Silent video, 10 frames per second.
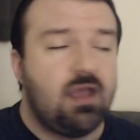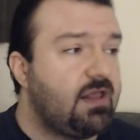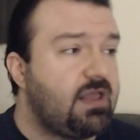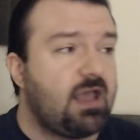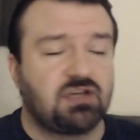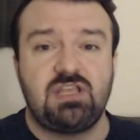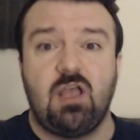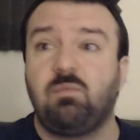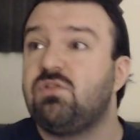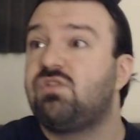and they actually
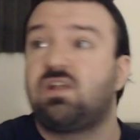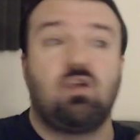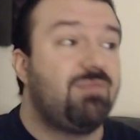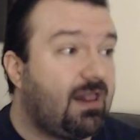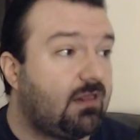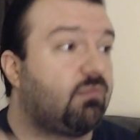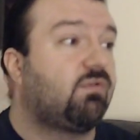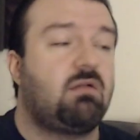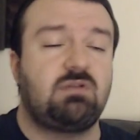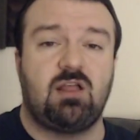help you, and you can command them
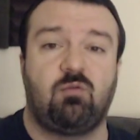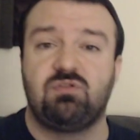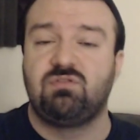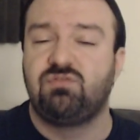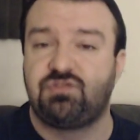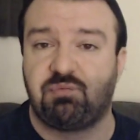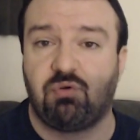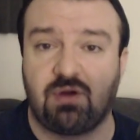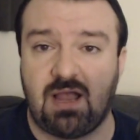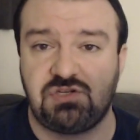around to help you and do
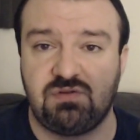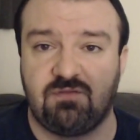support as you